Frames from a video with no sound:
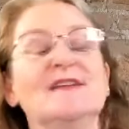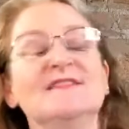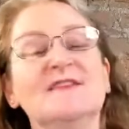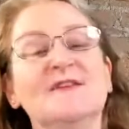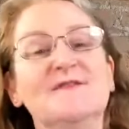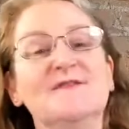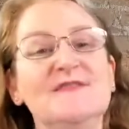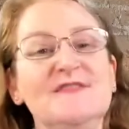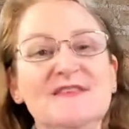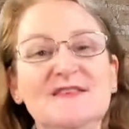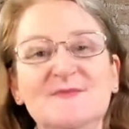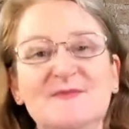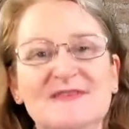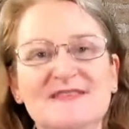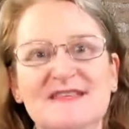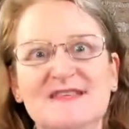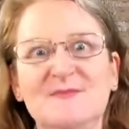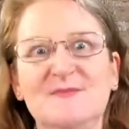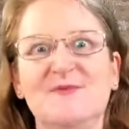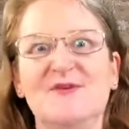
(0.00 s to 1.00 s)
So for this week's
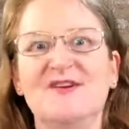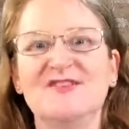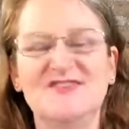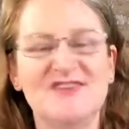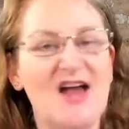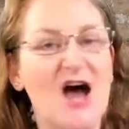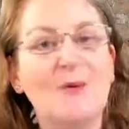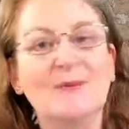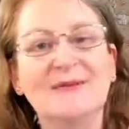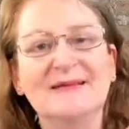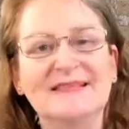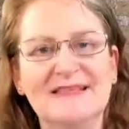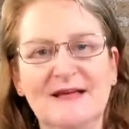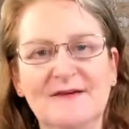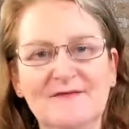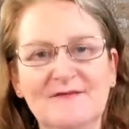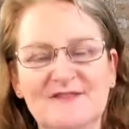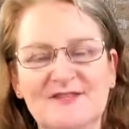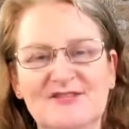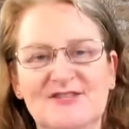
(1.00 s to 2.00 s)
inspiration, I would
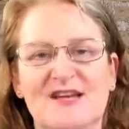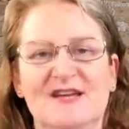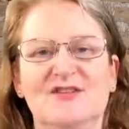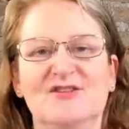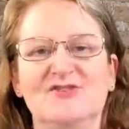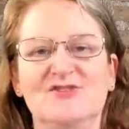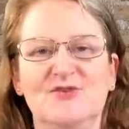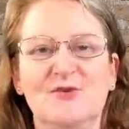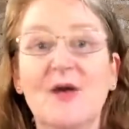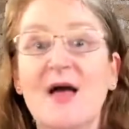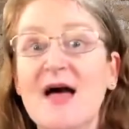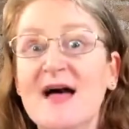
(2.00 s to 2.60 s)
love to challenge you